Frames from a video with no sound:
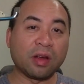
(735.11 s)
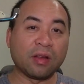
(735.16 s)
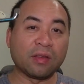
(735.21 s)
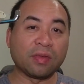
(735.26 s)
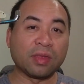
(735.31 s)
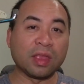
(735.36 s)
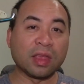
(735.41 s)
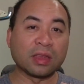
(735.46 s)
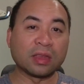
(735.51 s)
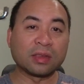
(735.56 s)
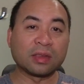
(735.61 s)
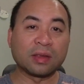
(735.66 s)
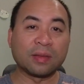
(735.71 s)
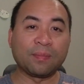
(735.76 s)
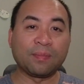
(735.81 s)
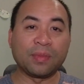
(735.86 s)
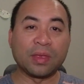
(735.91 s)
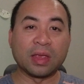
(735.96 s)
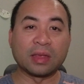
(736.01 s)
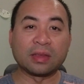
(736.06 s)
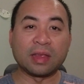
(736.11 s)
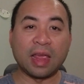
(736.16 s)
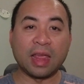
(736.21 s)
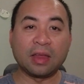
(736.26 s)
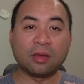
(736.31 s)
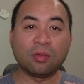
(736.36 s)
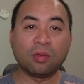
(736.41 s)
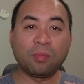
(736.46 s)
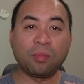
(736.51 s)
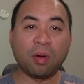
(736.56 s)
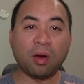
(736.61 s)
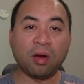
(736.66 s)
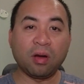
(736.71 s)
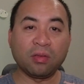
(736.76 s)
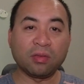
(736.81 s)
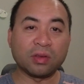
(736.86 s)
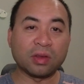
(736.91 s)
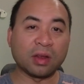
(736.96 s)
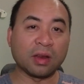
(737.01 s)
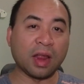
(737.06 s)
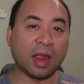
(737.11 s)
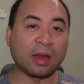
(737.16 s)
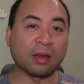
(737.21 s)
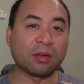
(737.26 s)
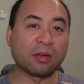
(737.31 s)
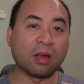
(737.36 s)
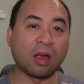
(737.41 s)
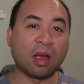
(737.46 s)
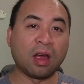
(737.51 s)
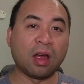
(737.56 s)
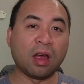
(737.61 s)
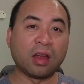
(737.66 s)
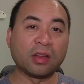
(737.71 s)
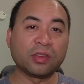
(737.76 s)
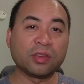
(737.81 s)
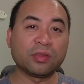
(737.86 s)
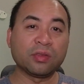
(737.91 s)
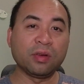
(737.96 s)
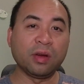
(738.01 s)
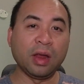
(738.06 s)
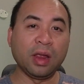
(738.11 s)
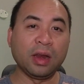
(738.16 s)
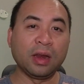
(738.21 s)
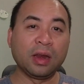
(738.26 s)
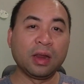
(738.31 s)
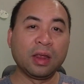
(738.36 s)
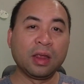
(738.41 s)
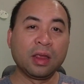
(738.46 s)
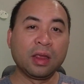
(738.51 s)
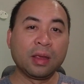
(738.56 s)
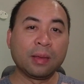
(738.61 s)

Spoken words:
on this angled part to unscrew it,